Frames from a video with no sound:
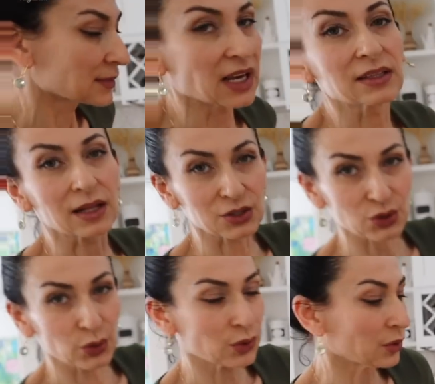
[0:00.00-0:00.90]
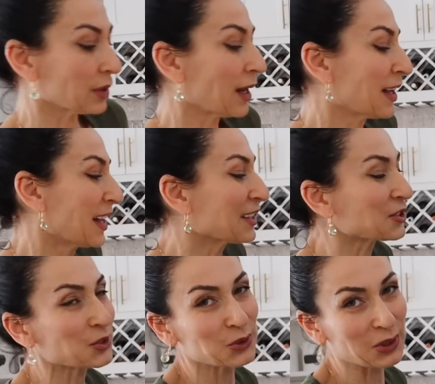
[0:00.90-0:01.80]
And I'll
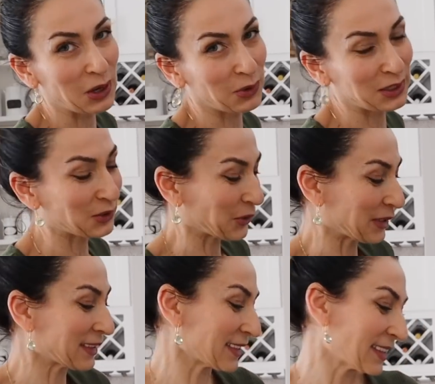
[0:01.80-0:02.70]
show you how I do it.